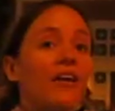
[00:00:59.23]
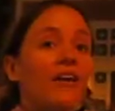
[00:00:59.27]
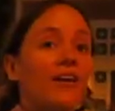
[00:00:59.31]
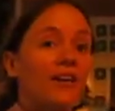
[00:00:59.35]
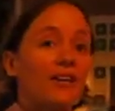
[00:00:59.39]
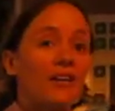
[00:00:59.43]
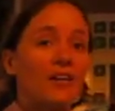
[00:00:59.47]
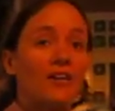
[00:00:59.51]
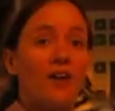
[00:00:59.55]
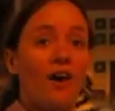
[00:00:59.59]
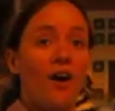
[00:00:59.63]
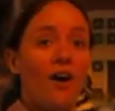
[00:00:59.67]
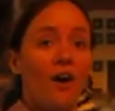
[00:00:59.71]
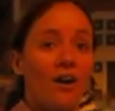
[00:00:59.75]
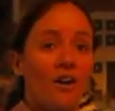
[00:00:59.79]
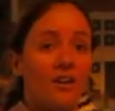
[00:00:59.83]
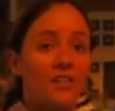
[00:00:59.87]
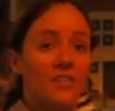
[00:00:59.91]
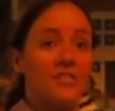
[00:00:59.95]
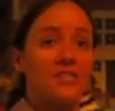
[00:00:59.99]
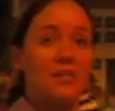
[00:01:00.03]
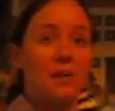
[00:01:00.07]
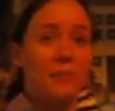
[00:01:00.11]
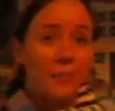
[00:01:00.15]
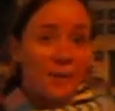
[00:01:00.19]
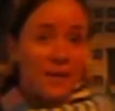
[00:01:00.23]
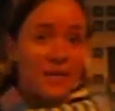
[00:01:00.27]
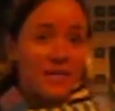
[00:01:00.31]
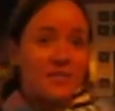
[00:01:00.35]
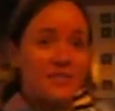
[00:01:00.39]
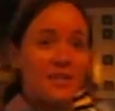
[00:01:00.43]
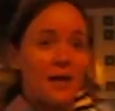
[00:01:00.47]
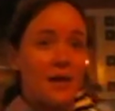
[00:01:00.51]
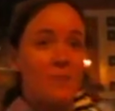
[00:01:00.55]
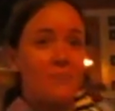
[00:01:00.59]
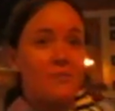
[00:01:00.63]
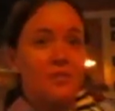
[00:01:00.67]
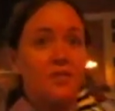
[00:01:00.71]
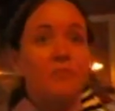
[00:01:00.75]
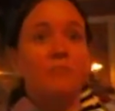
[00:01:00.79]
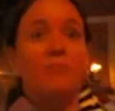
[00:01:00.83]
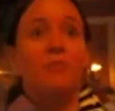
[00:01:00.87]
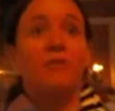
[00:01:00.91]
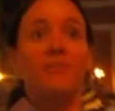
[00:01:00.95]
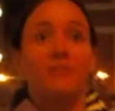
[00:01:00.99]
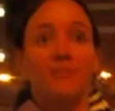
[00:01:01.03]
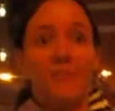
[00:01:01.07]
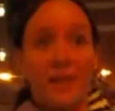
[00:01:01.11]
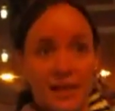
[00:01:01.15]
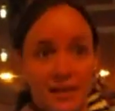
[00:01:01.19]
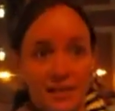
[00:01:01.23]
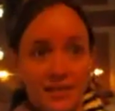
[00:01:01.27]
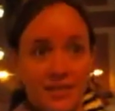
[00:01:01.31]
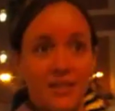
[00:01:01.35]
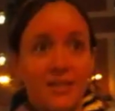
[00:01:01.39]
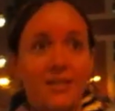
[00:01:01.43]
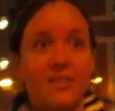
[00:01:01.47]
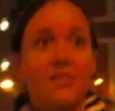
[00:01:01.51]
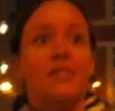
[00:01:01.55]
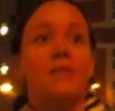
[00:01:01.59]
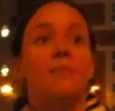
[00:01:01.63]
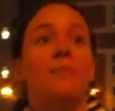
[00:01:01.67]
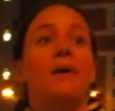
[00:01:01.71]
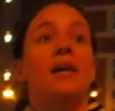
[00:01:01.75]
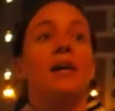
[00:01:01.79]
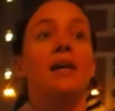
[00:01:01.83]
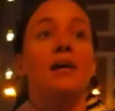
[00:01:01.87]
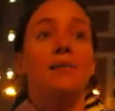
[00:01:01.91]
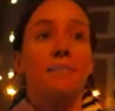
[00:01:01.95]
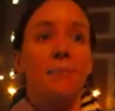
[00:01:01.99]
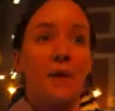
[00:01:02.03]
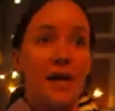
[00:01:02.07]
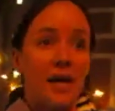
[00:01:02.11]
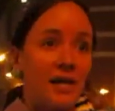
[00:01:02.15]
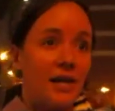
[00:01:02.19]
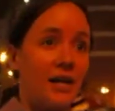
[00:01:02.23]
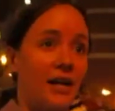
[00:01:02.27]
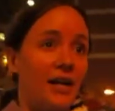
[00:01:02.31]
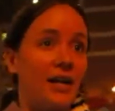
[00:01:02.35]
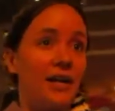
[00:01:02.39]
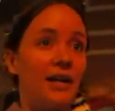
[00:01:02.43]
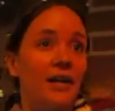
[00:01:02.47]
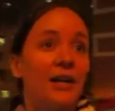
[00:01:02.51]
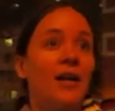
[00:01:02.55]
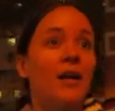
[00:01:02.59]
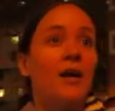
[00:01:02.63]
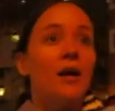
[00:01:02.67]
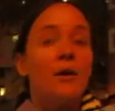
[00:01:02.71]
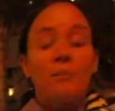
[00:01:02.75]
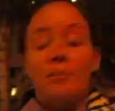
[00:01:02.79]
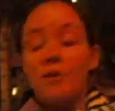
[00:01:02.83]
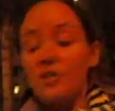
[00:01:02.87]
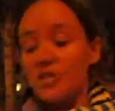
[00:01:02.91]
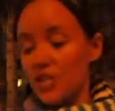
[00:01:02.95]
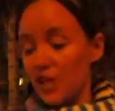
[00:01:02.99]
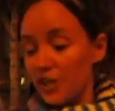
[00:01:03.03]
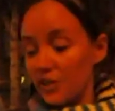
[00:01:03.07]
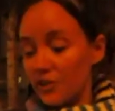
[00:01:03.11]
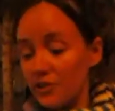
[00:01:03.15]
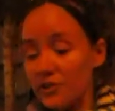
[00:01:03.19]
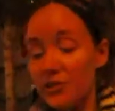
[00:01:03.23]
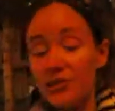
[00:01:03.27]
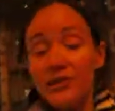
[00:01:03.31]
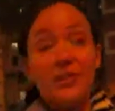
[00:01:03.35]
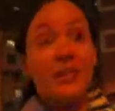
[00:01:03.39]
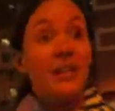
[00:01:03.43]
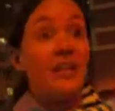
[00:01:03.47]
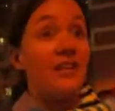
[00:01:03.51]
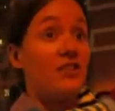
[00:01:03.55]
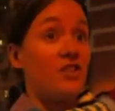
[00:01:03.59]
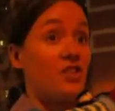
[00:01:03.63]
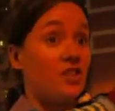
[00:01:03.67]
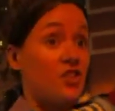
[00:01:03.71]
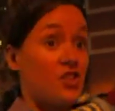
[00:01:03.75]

on it all step by step to perfect it, to make it better, particularly the